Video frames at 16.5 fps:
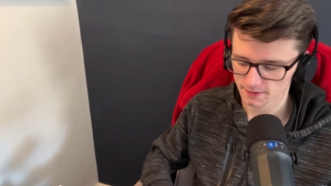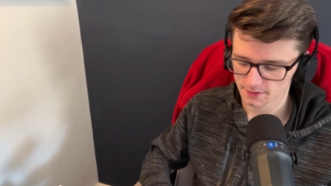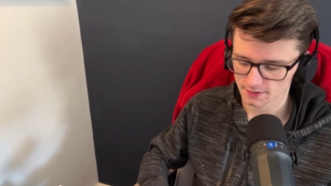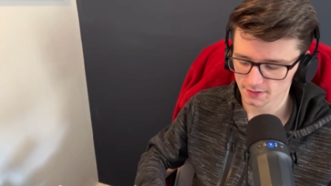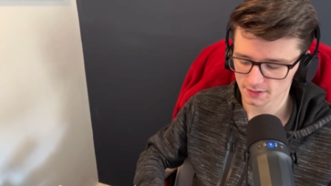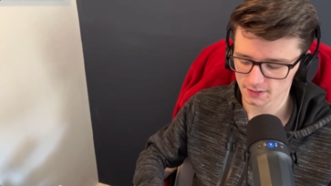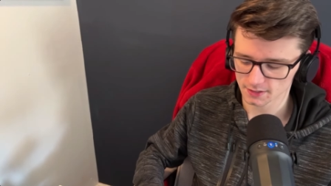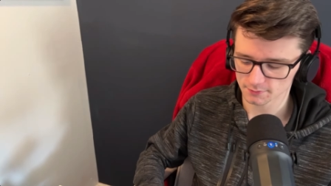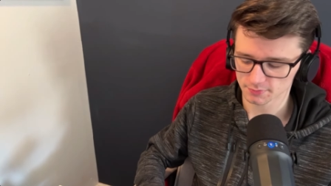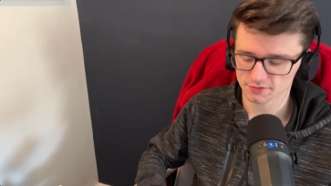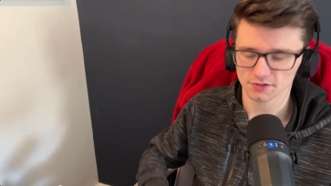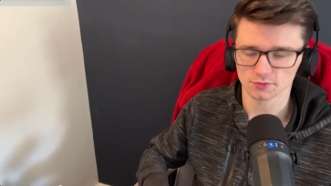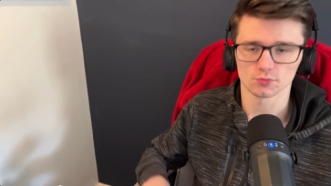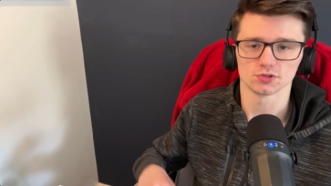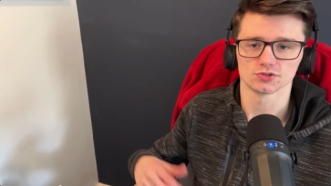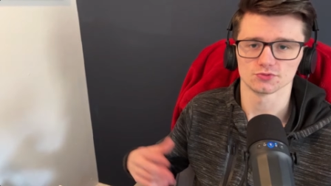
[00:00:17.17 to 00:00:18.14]
Because um, I
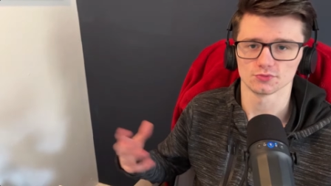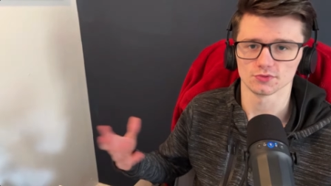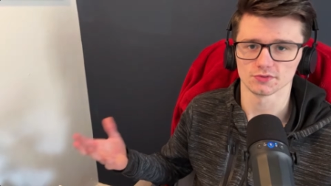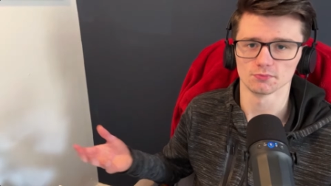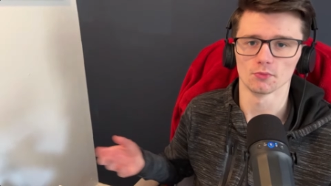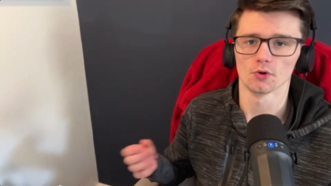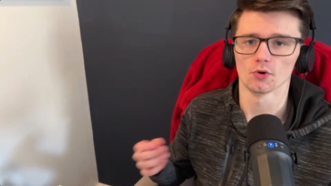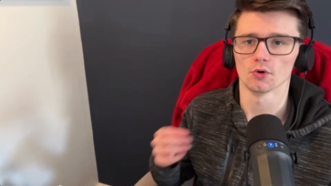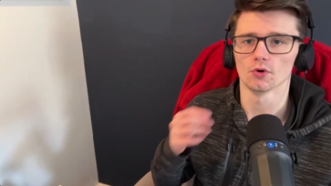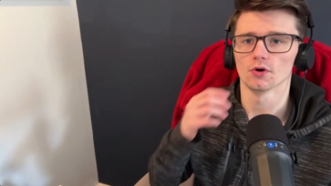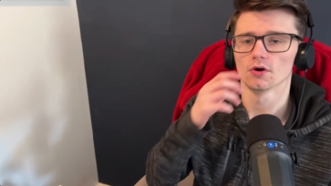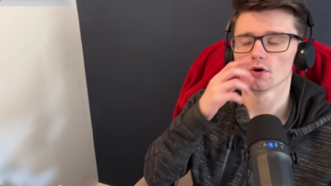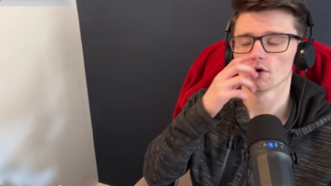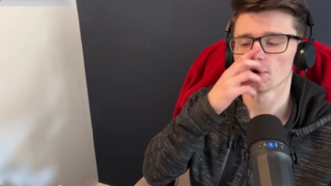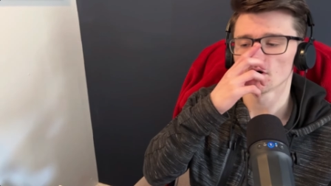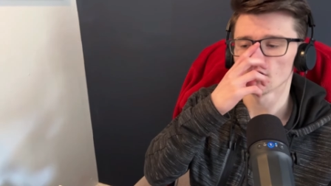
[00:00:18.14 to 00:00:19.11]
wish there was more
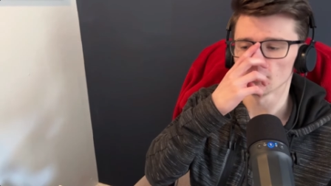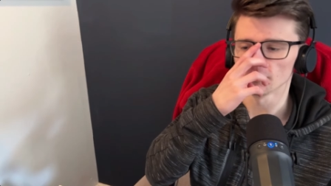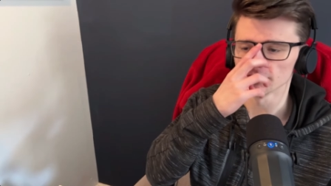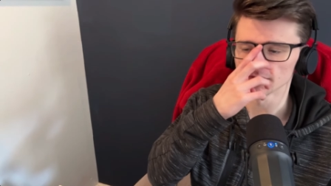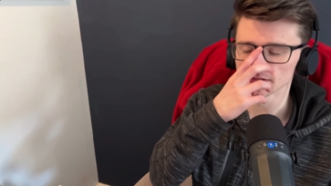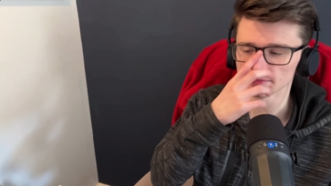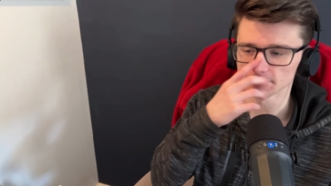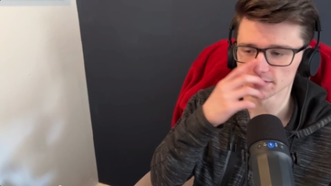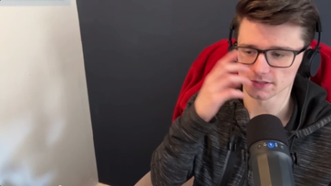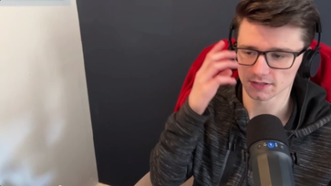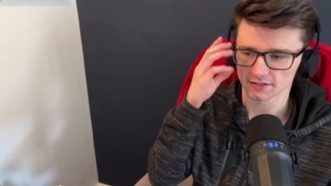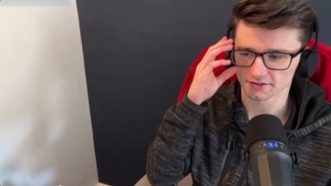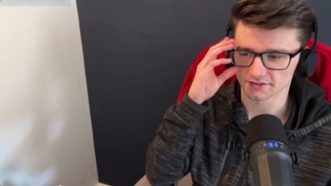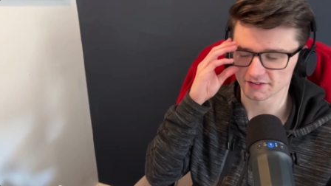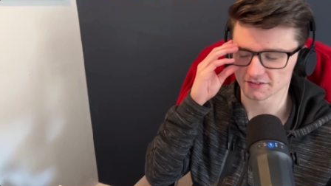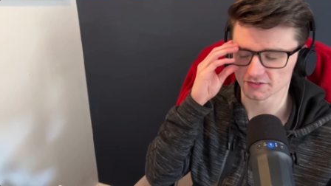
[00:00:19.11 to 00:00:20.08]
of it, a bit
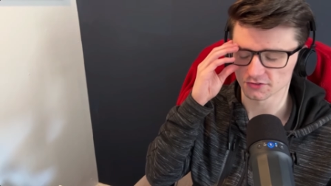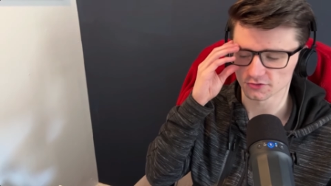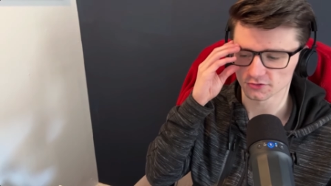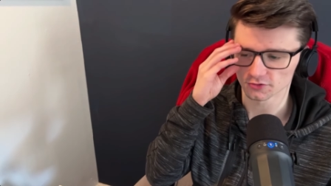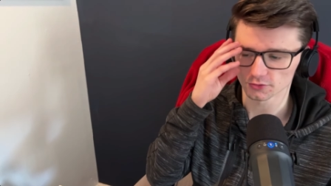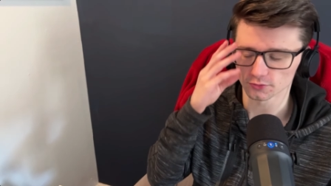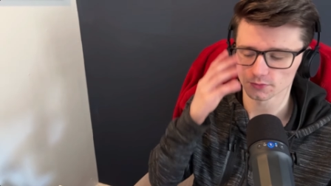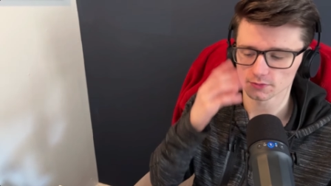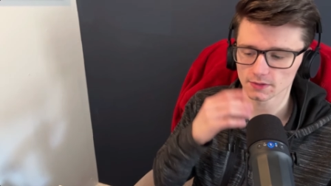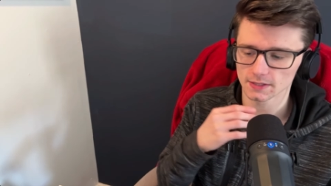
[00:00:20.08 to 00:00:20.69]
like Season 2.